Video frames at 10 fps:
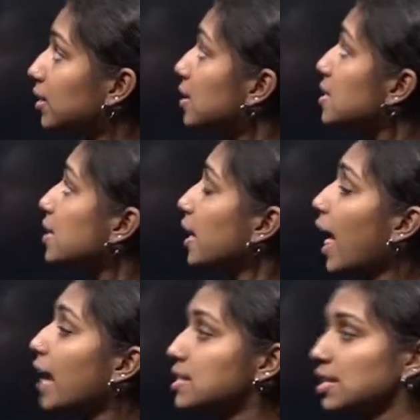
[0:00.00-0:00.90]
This
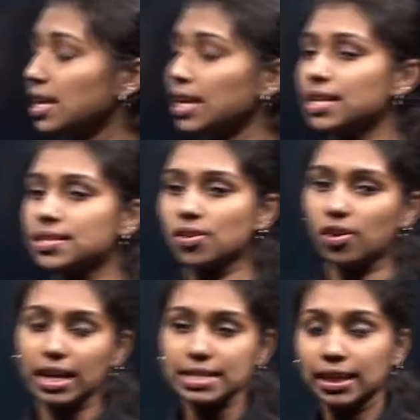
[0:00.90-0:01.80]
reaction is known
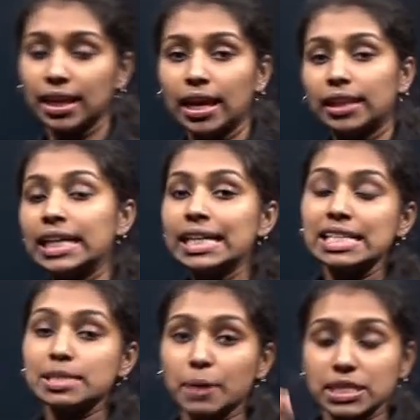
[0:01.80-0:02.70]
as. There is a
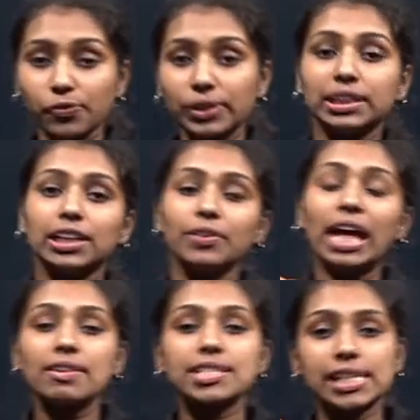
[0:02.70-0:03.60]
specific term we
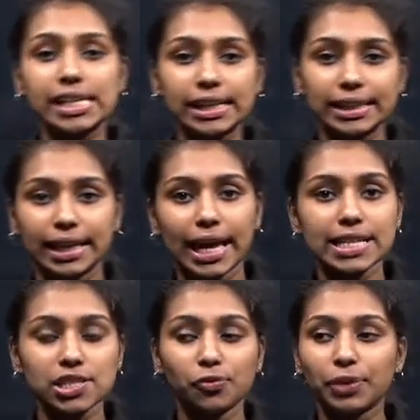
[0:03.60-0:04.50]
have studied in the
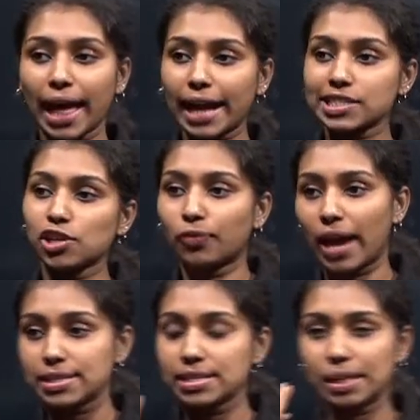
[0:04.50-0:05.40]
case of reaction of
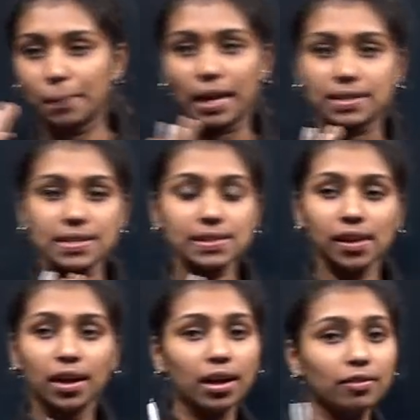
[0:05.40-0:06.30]
acids and bases.
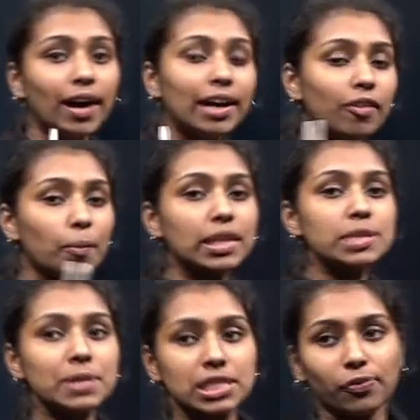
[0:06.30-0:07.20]
What will be the
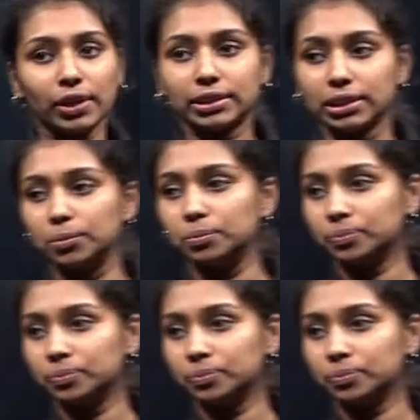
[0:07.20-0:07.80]
specific term?